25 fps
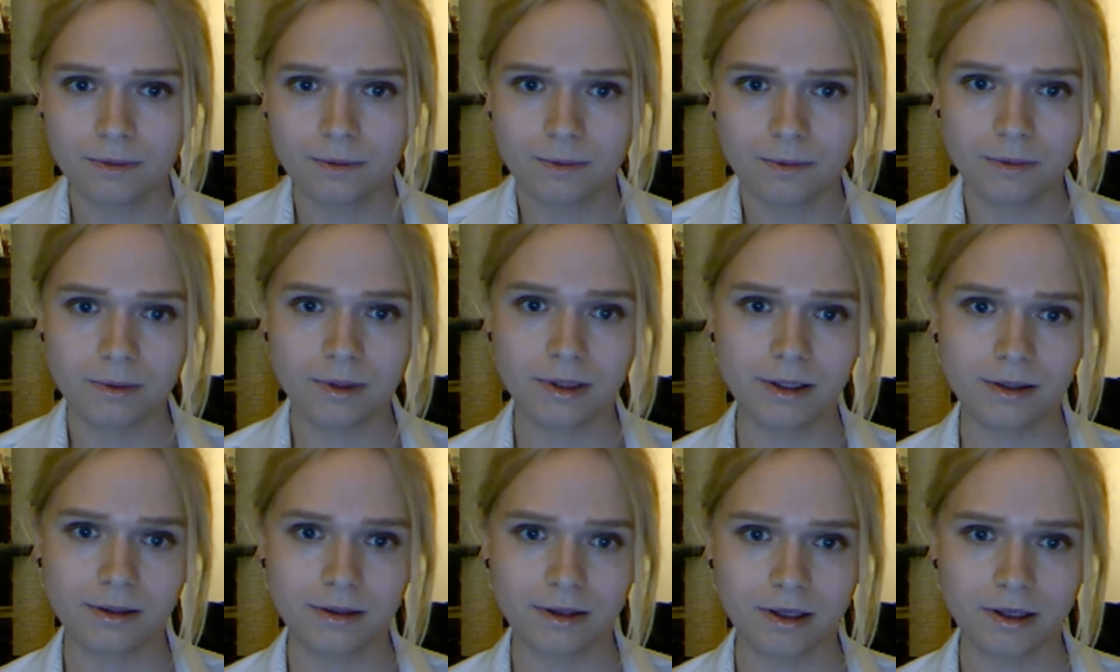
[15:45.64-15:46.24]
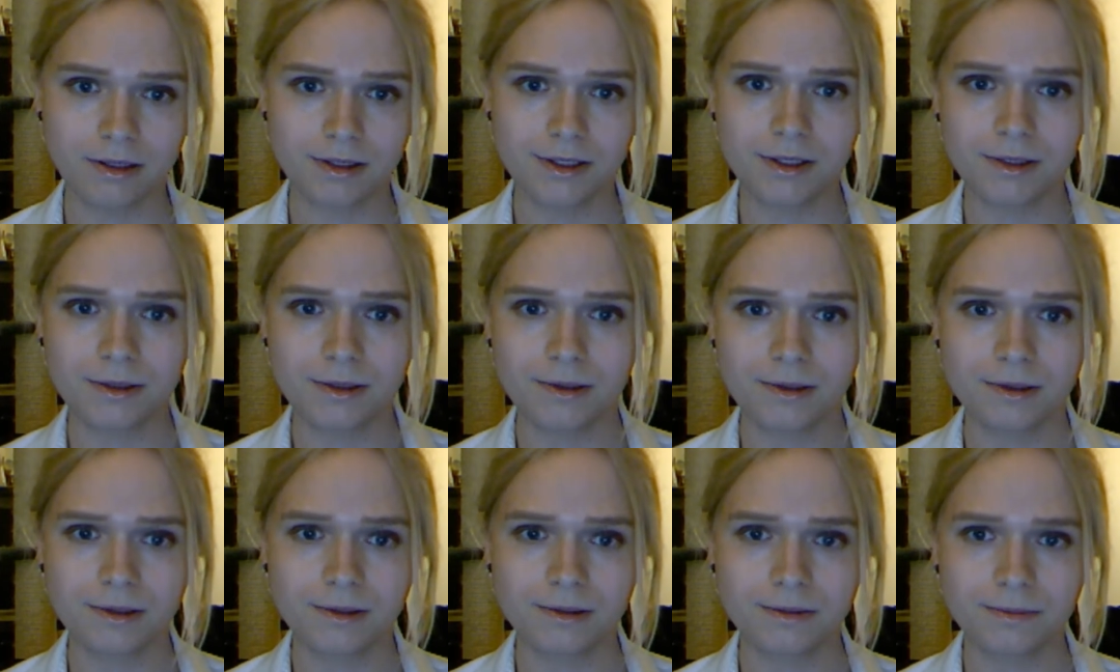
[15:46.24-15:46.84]
whether or not
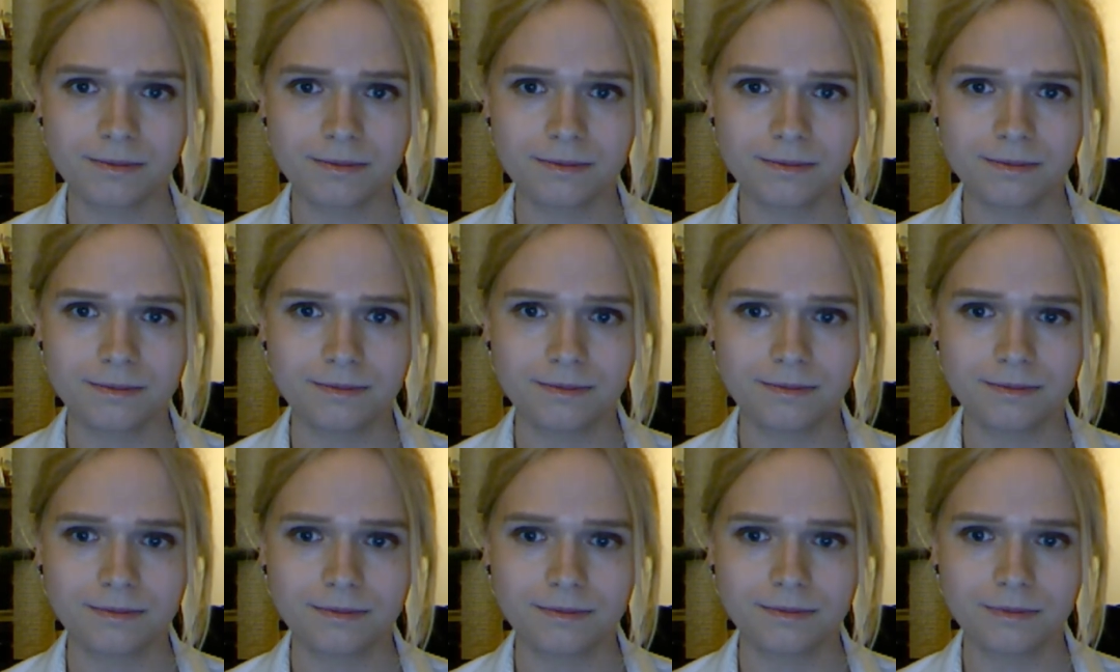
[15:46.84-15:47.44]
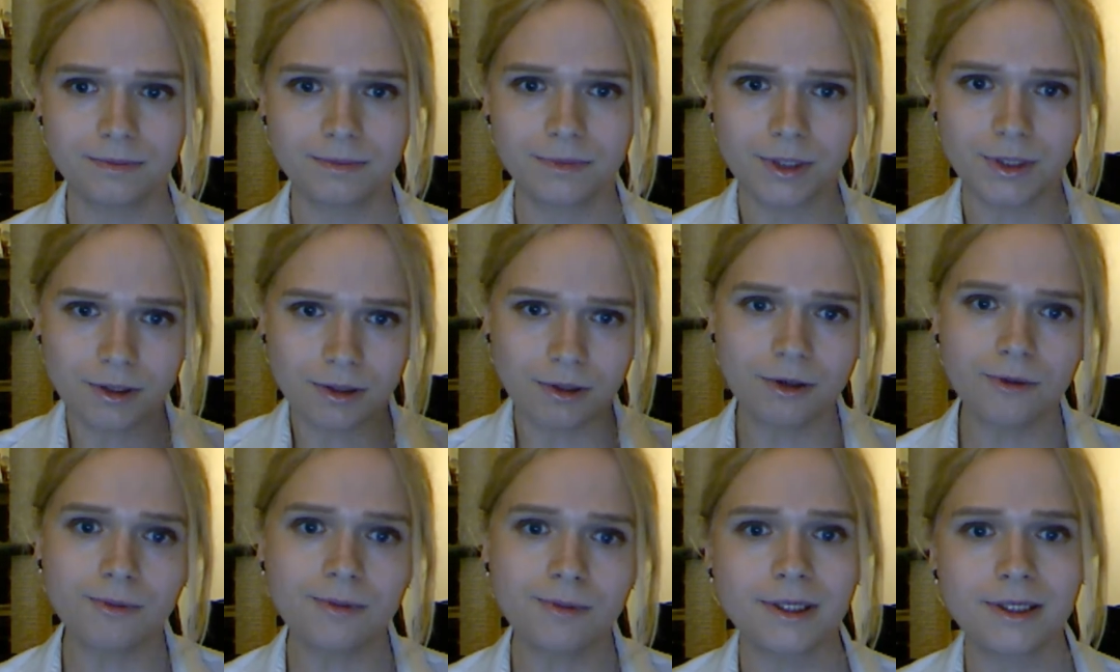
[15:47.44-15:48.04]
you're you're
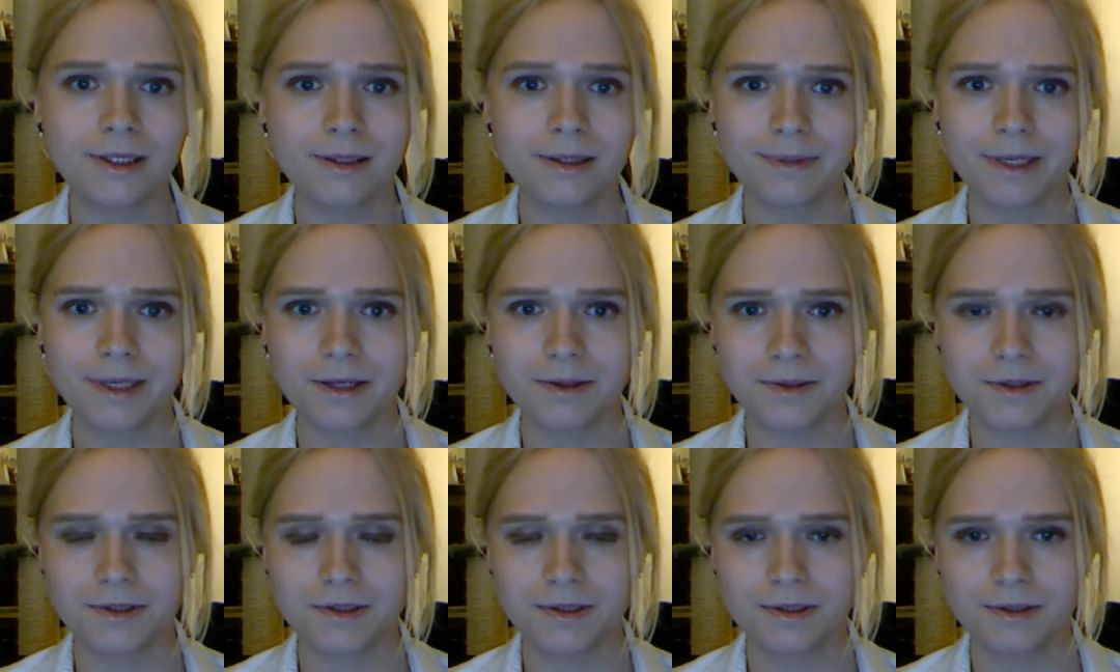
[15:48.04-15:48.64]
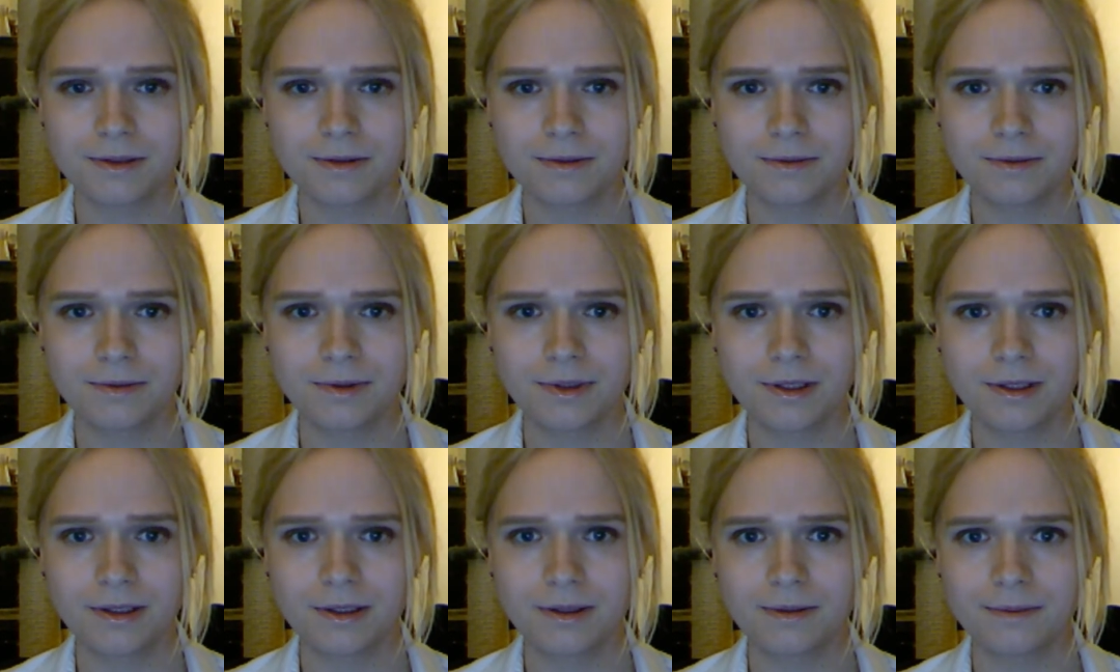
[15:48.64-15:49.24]
open about
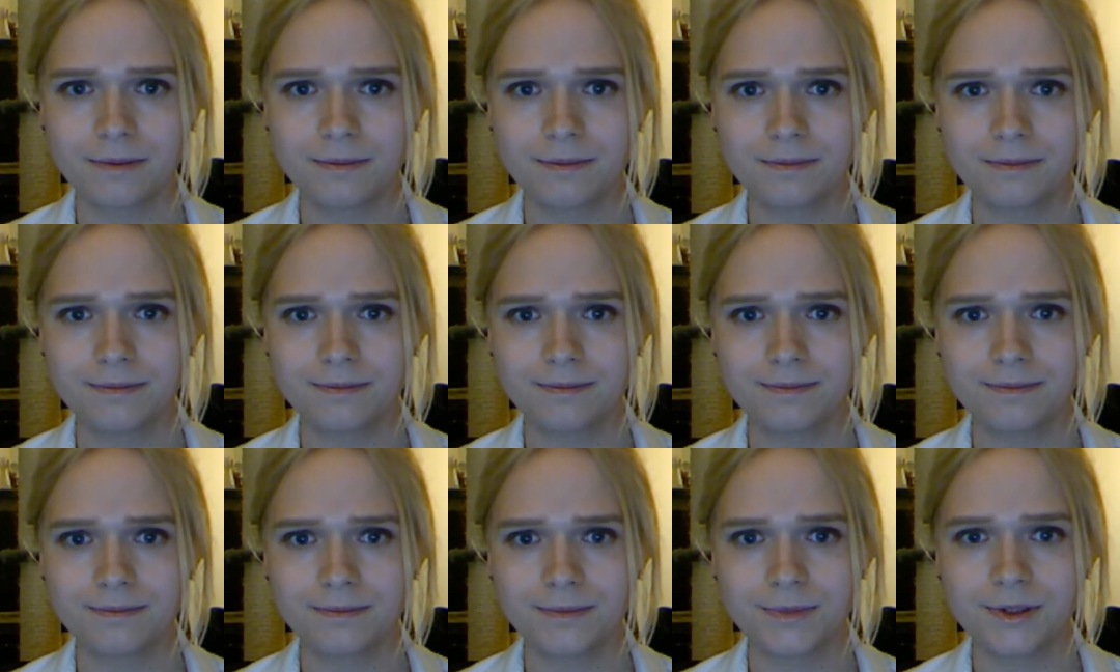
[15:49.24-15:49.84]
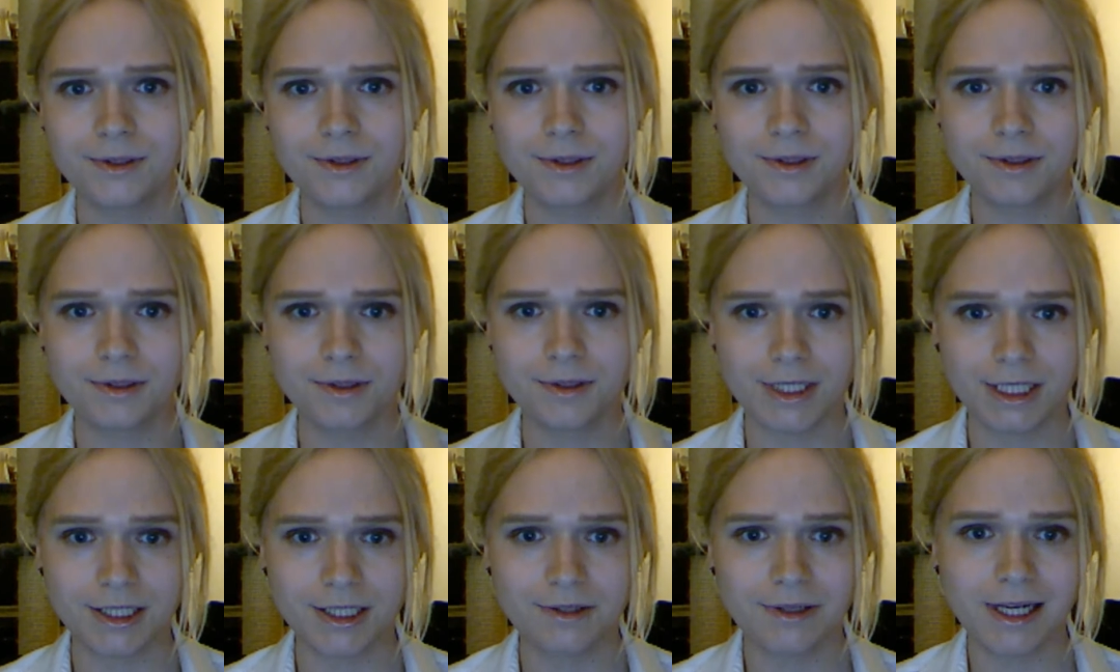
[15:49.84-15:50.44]
um, your
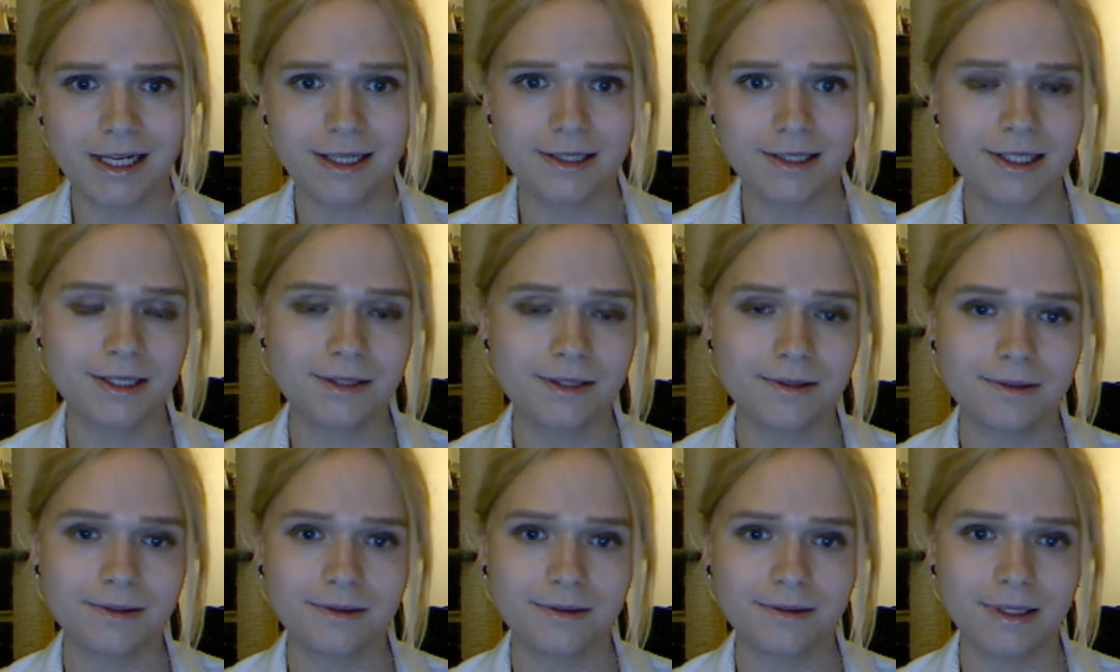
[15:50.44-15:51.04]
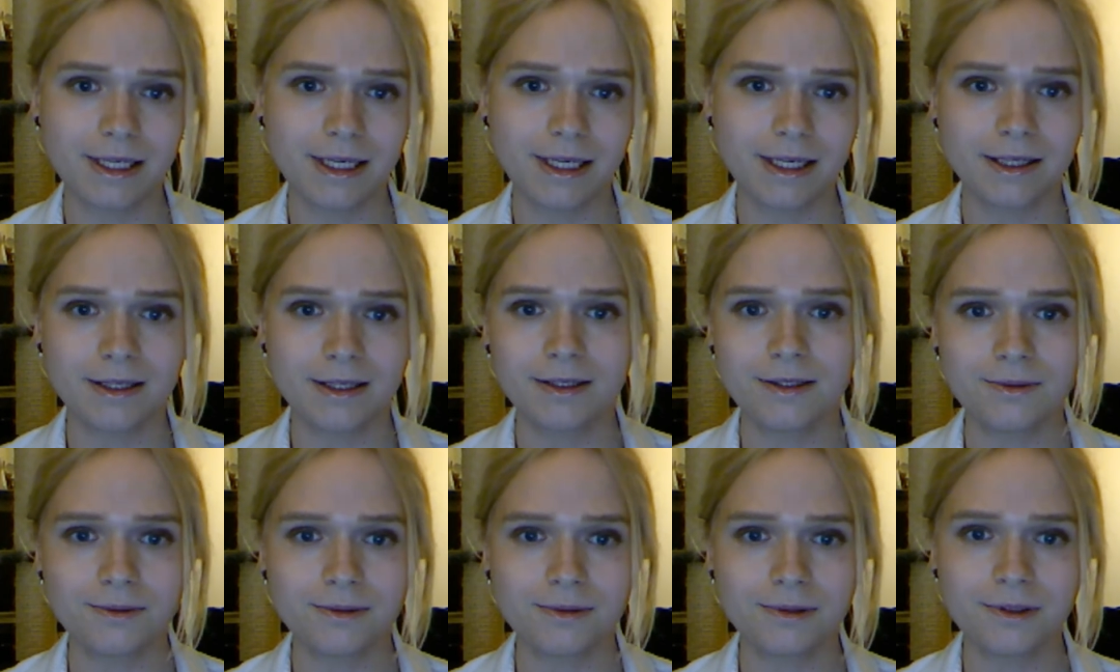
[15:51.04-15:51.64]
sexuality or,
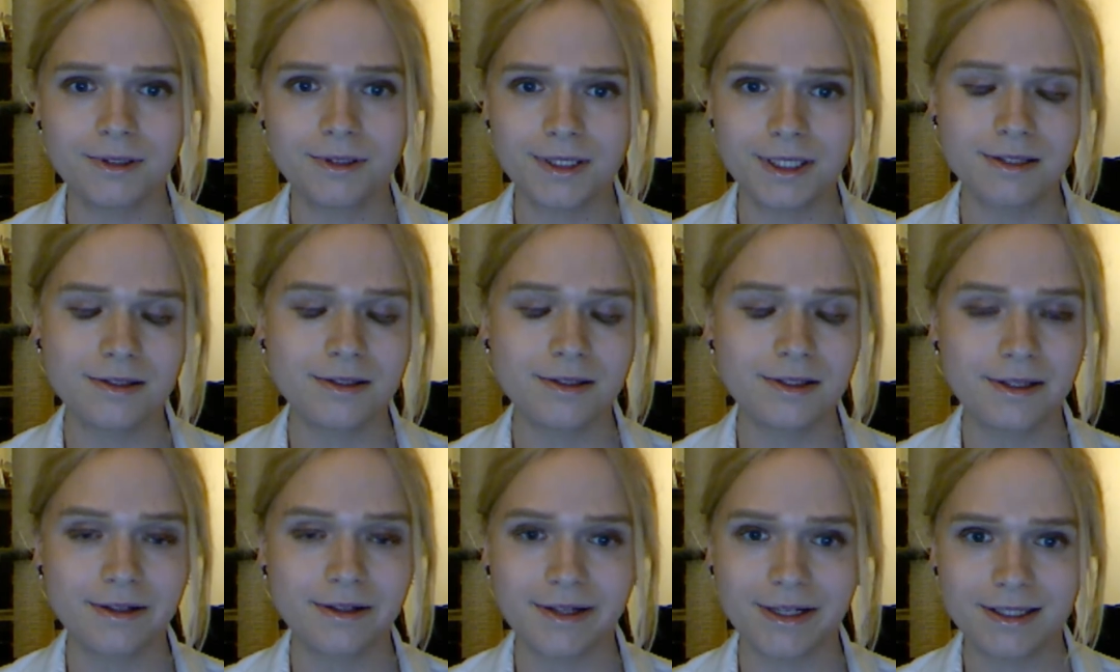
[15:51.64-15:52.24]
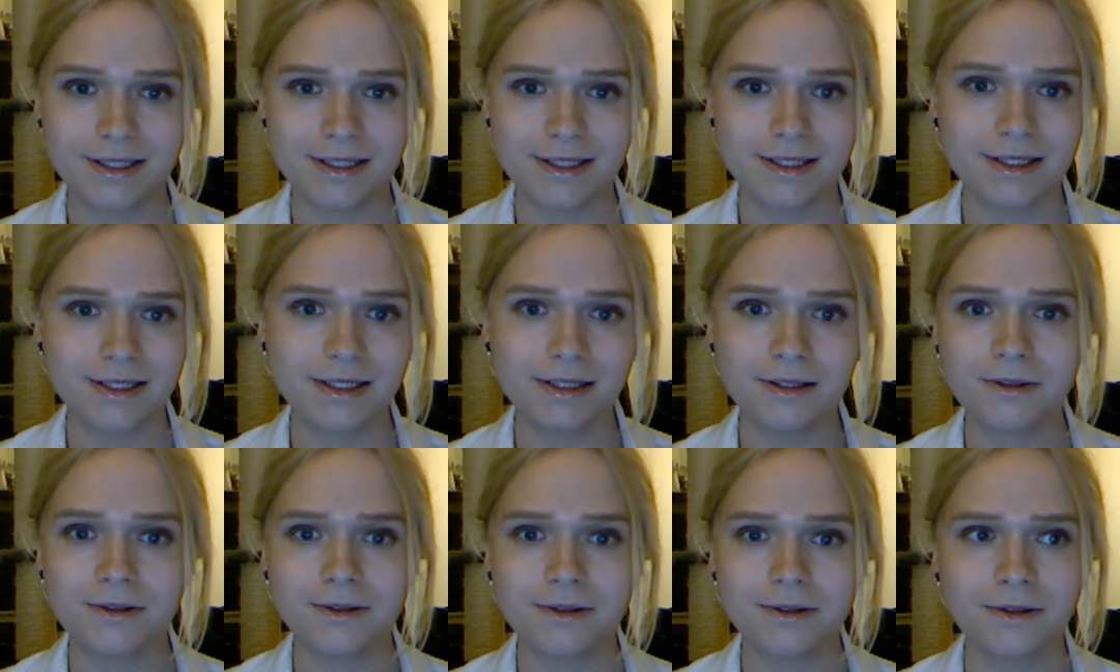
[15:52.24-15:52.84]
and or gender
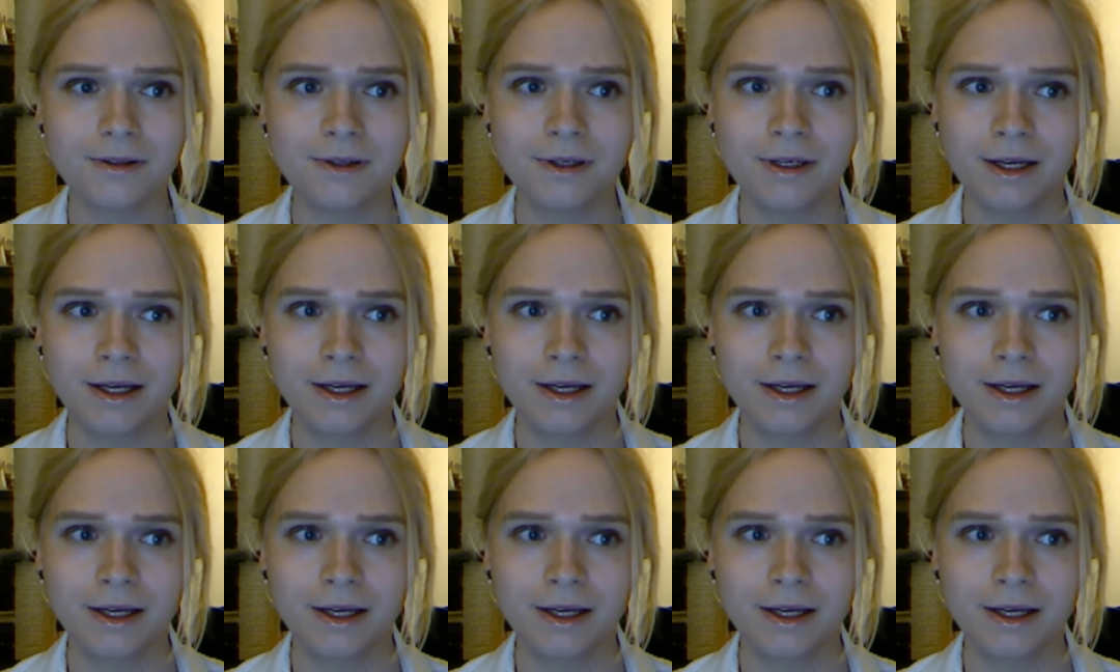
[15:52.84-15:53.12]
identity or